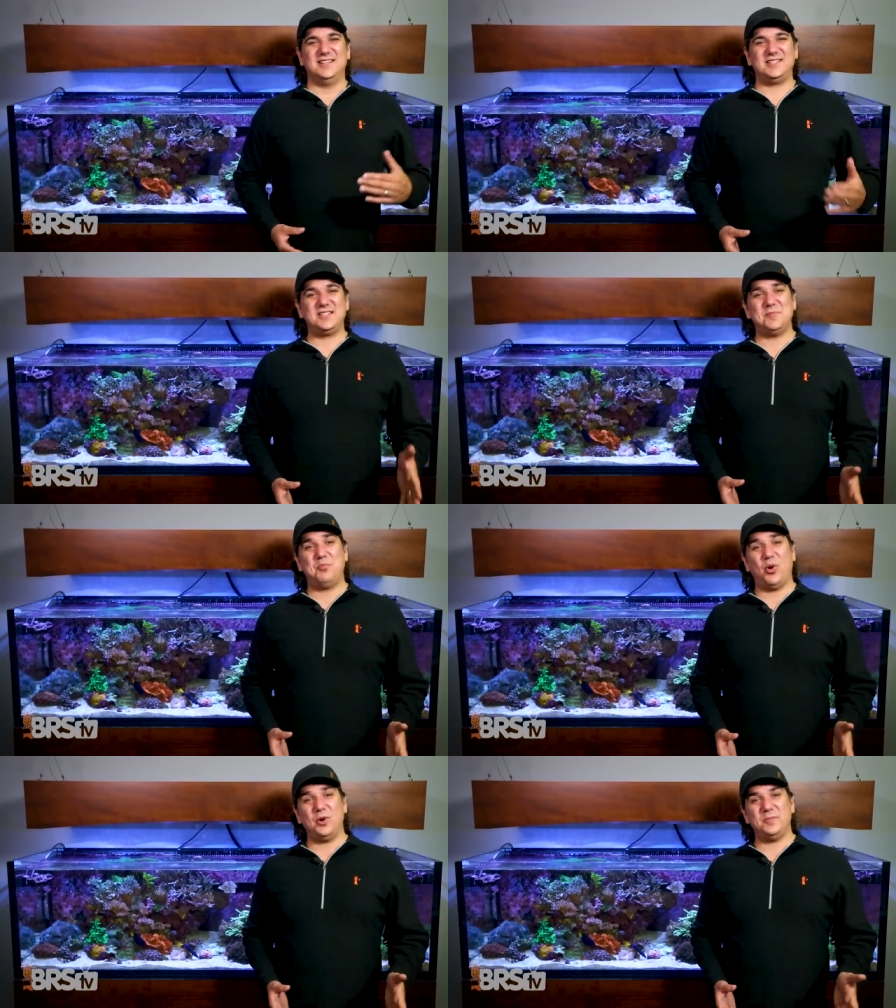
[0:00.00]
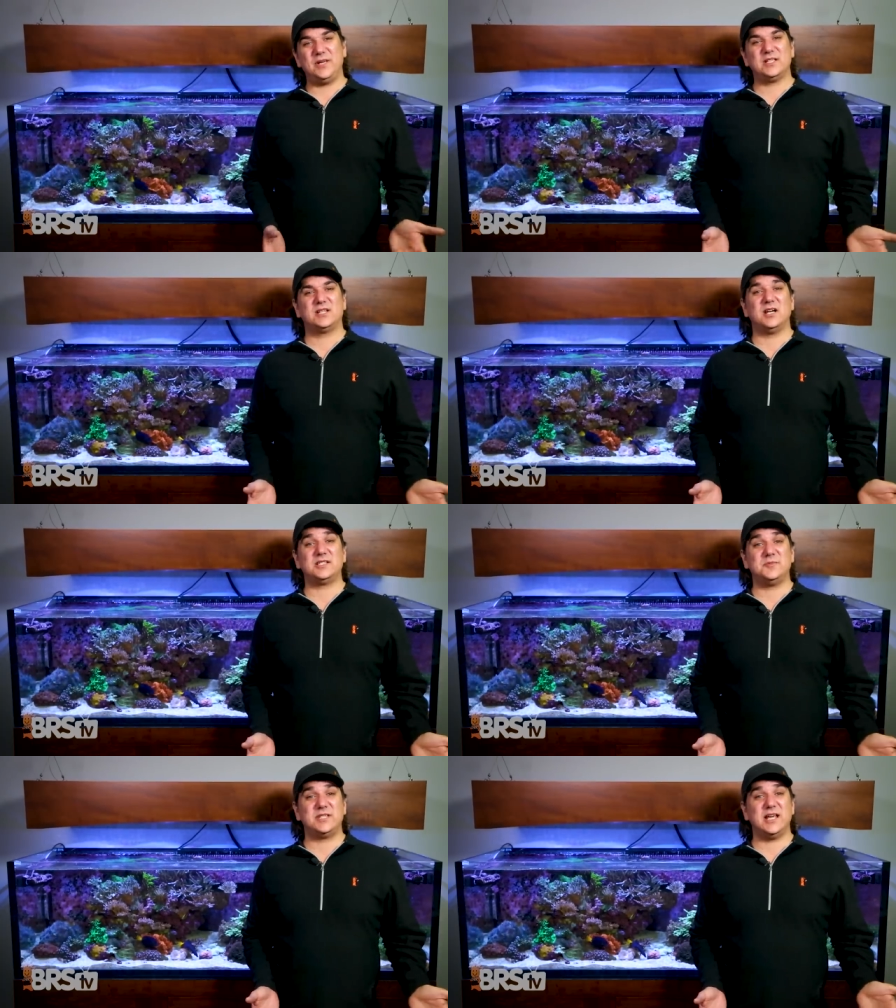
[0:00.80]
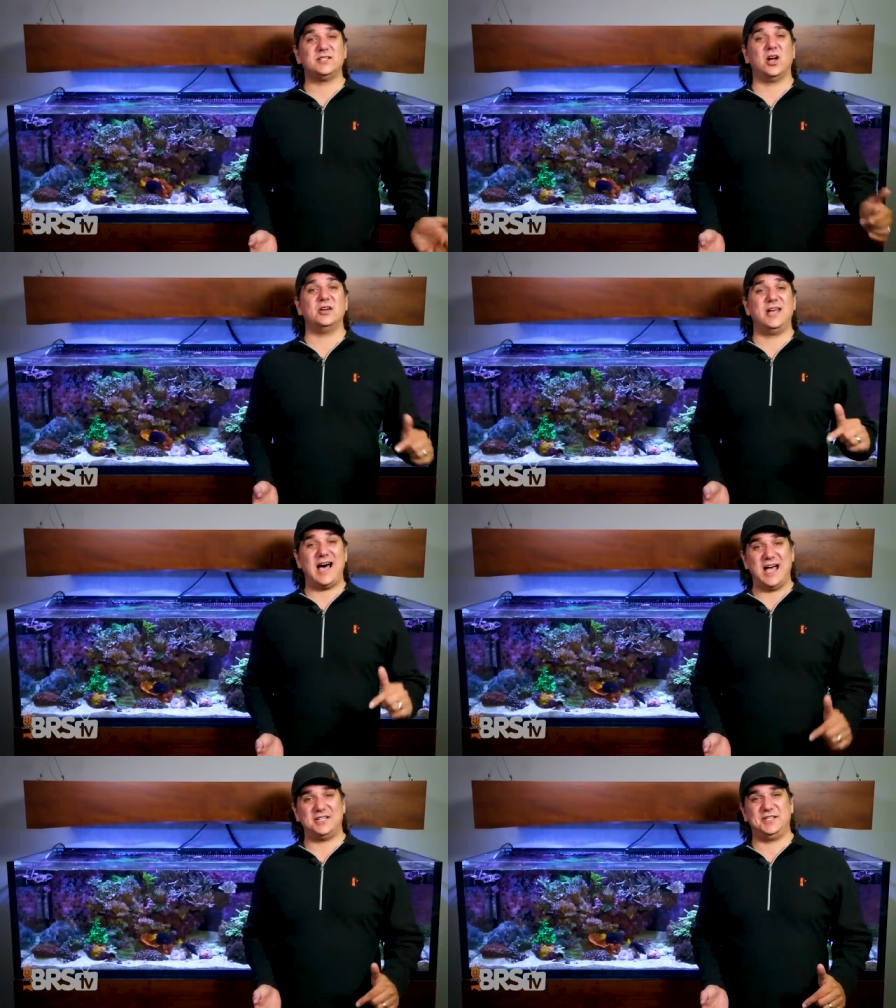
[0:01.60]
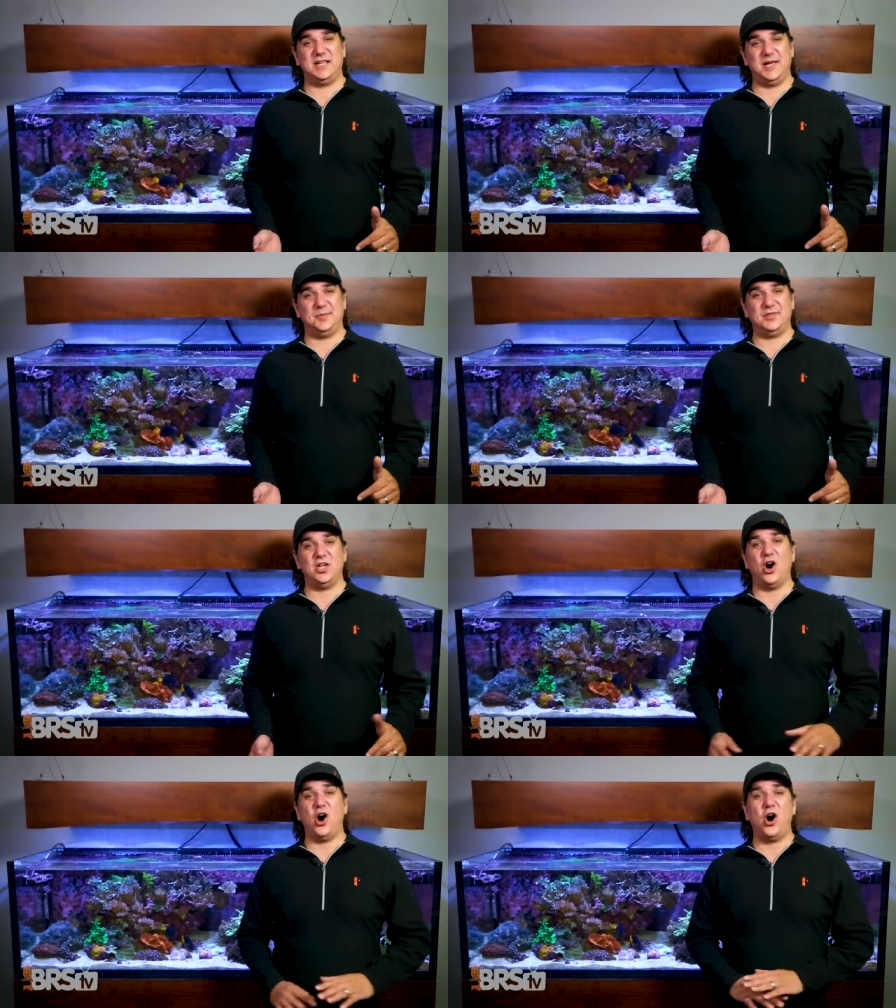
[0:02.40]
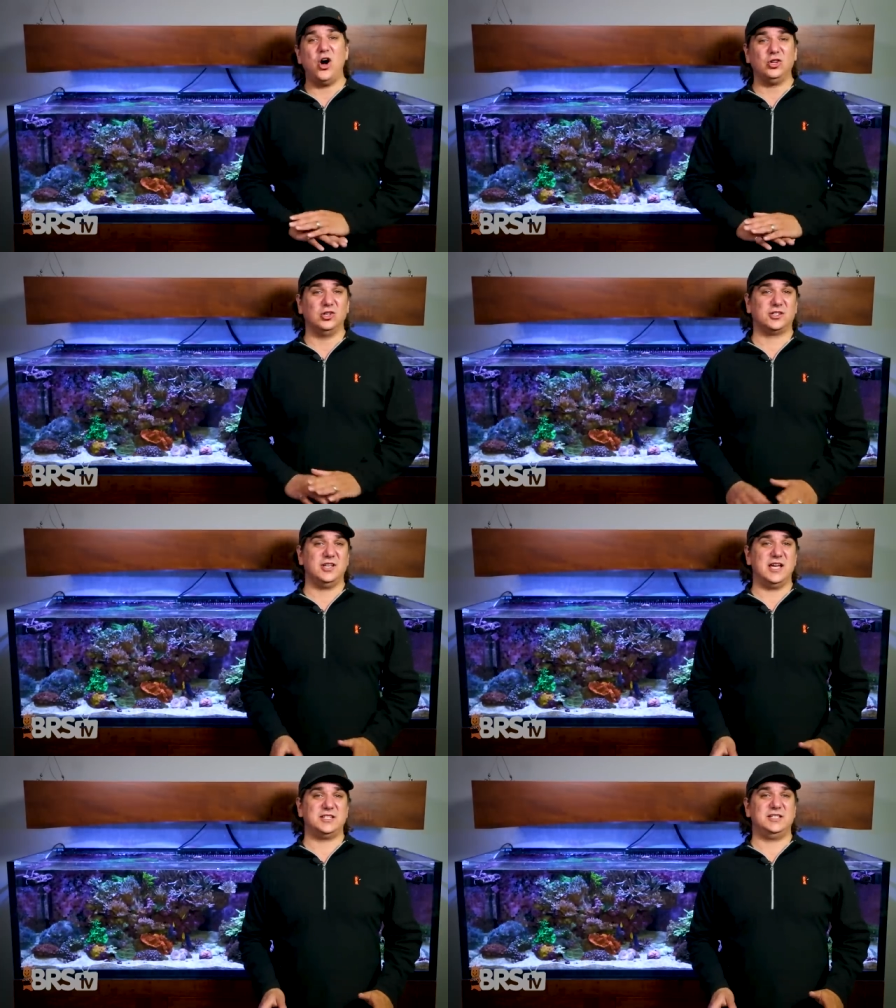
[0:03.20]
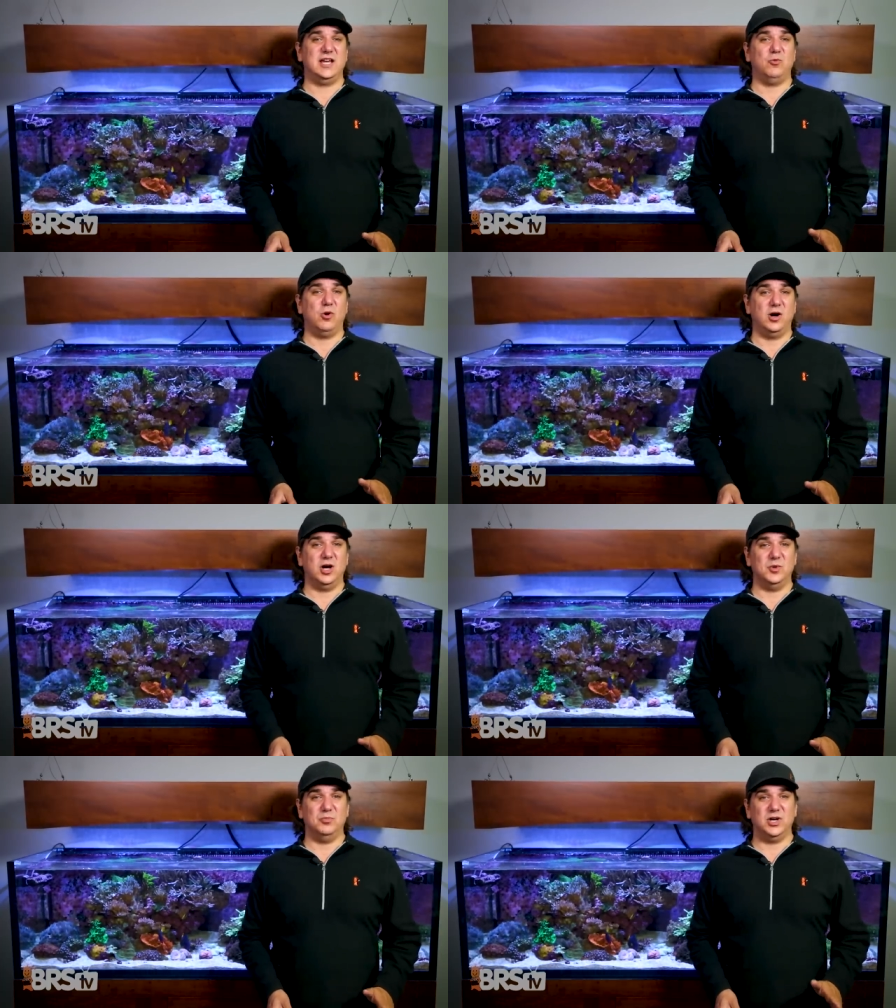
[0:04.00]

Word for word: This is important because custom stands are not cheap and they all look nice day one,